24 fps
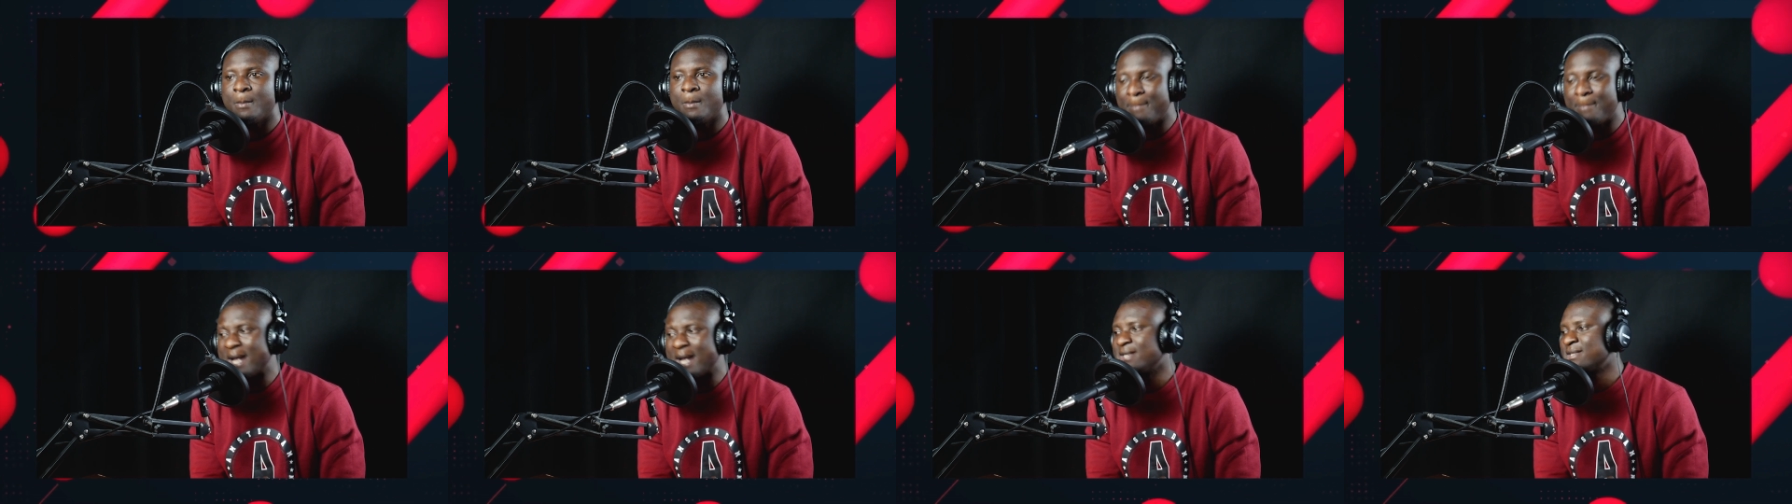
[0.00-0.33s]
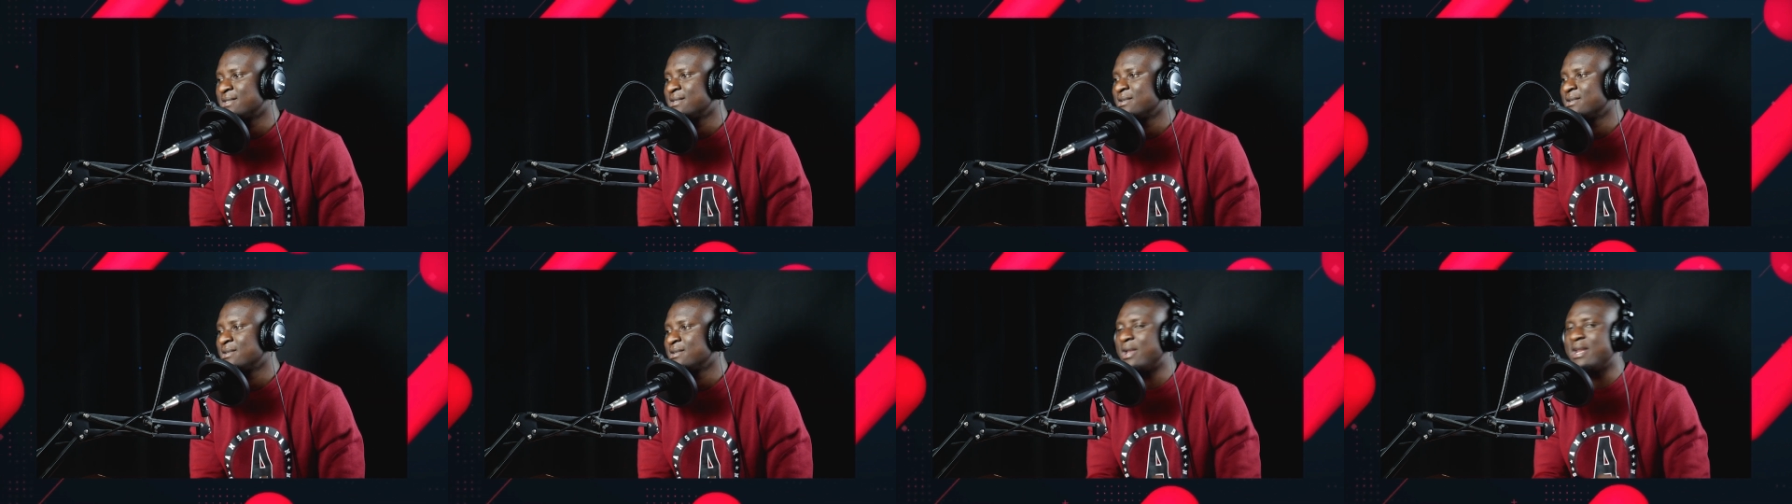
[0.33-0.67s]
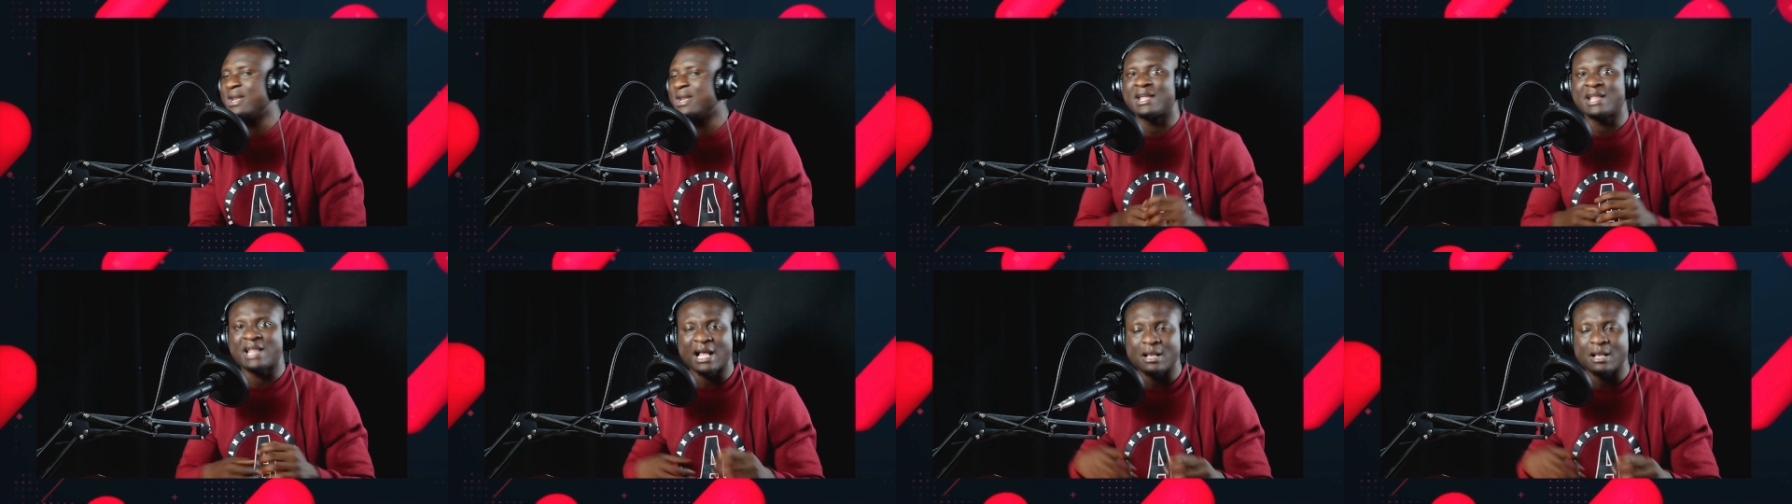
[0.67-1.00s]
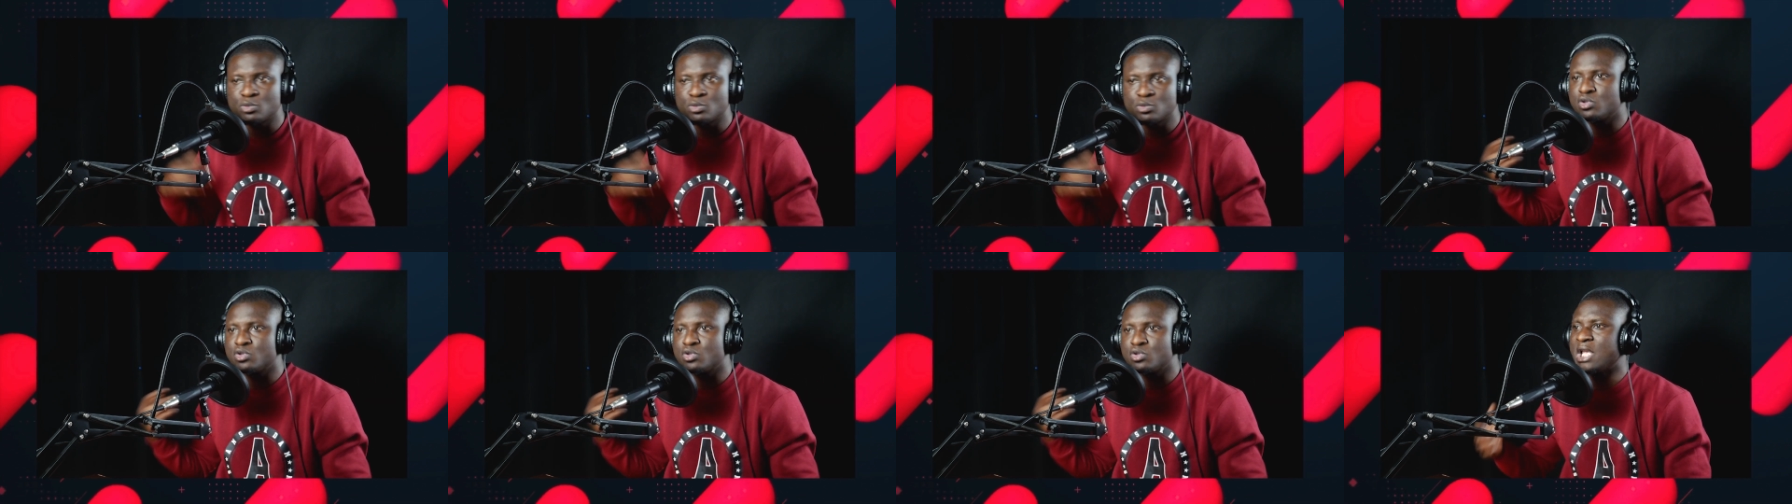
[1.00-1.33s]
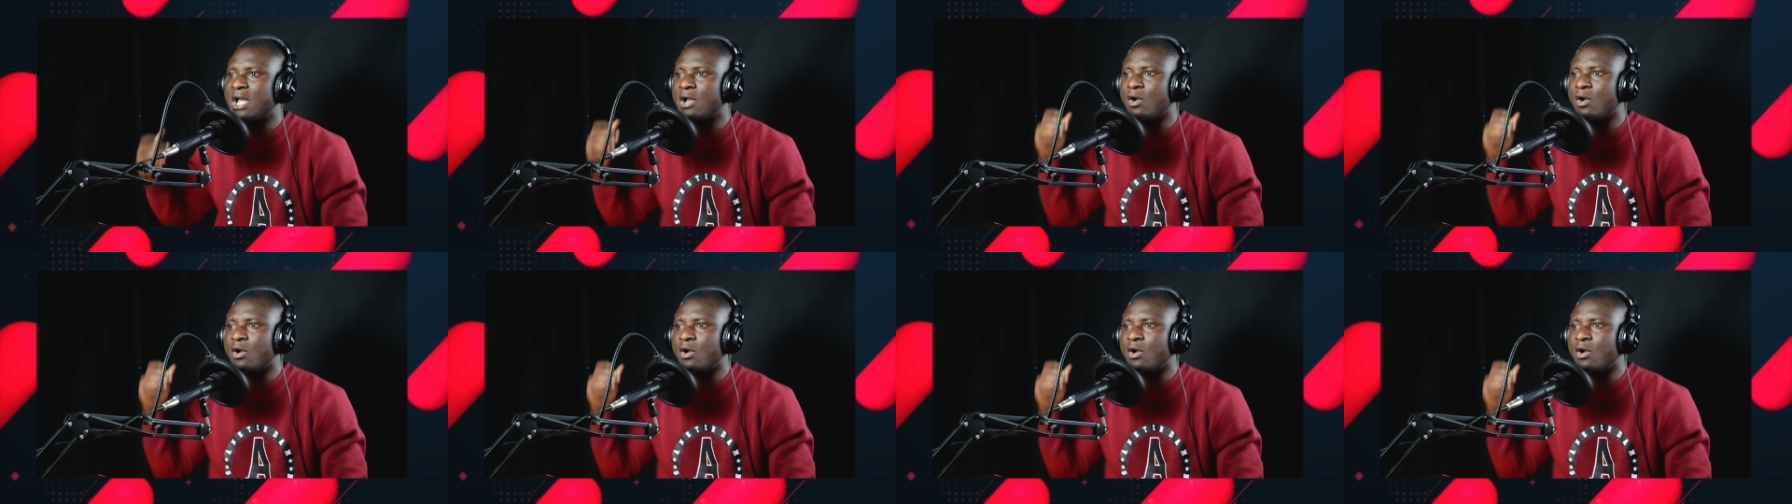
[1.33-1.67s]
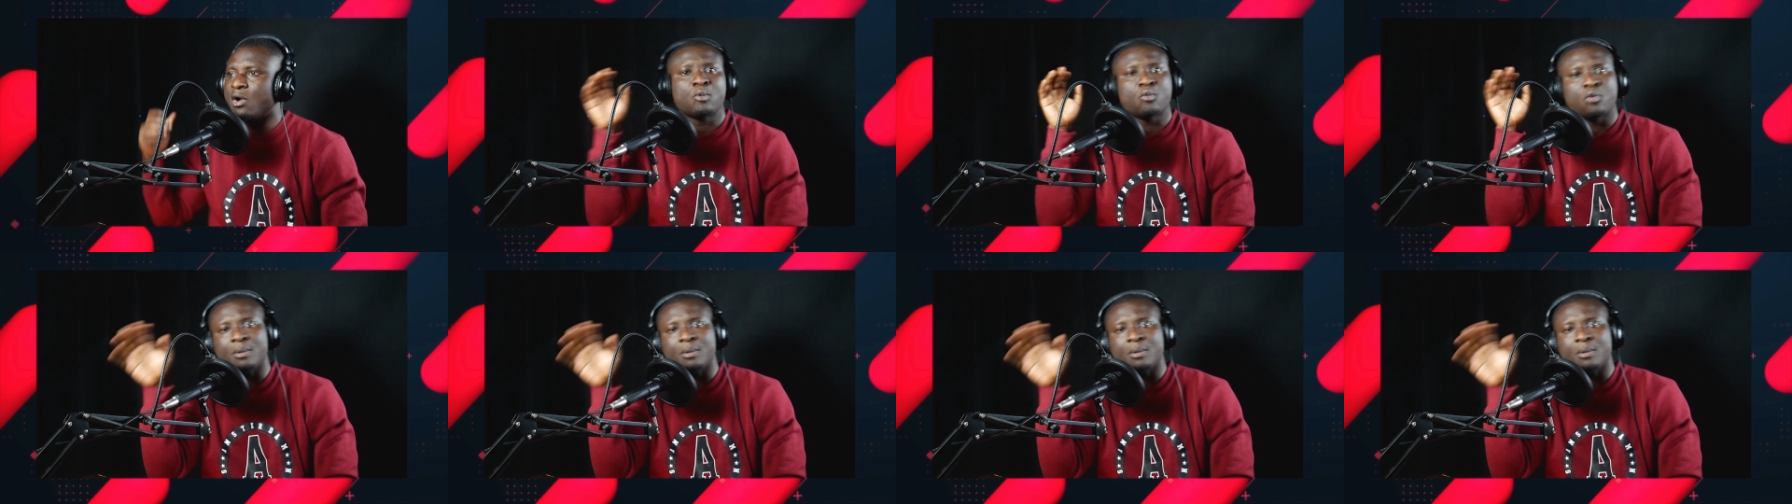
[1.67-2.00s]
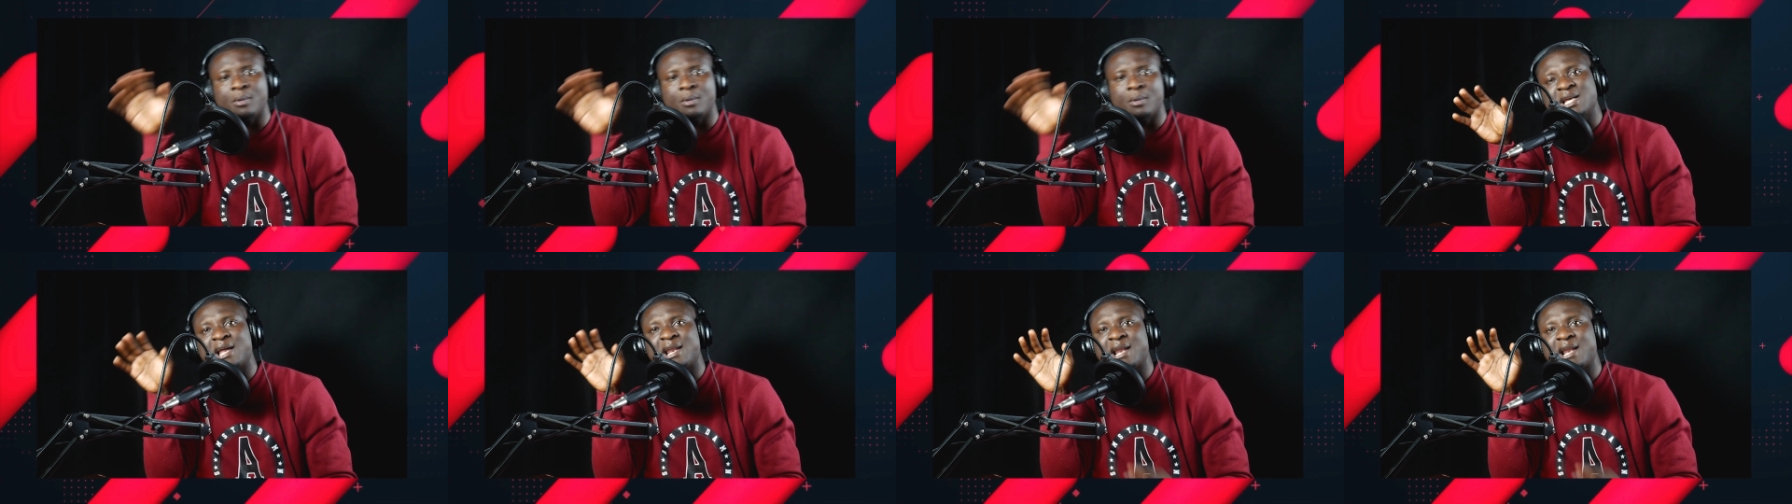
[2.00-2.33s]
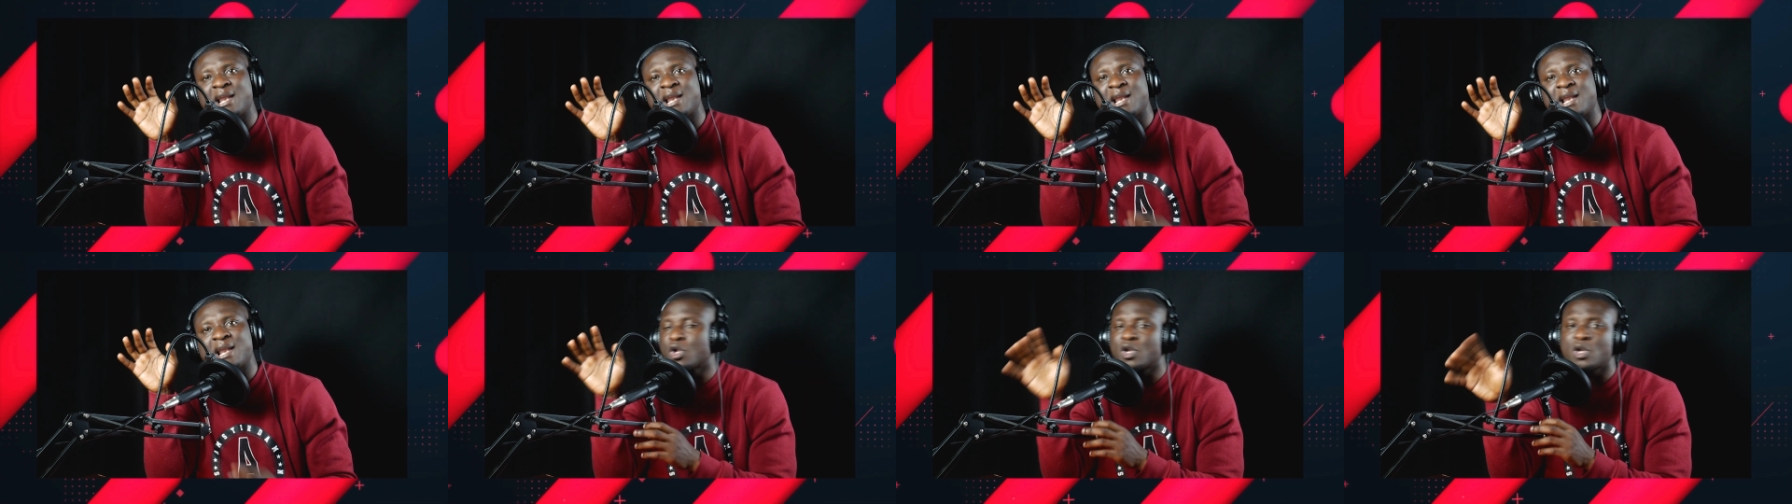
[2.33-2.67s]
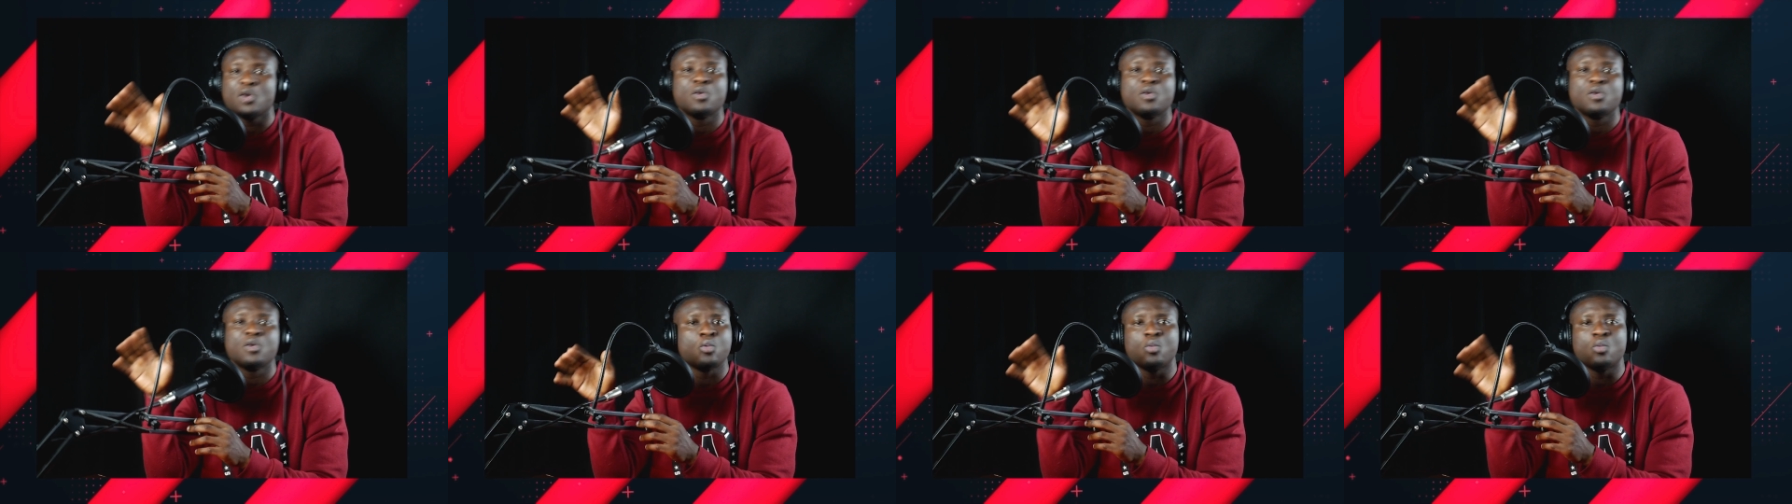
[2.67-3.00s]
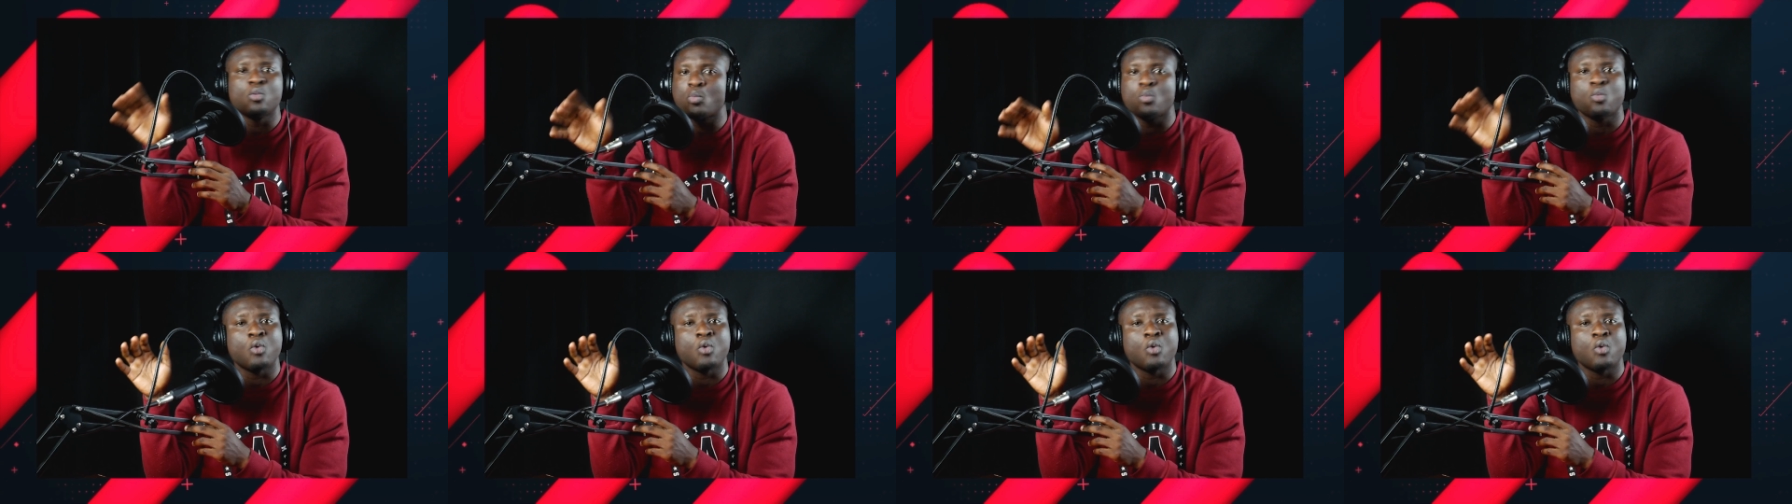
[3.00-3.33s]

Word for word: But when it comes to say or back committee and answer no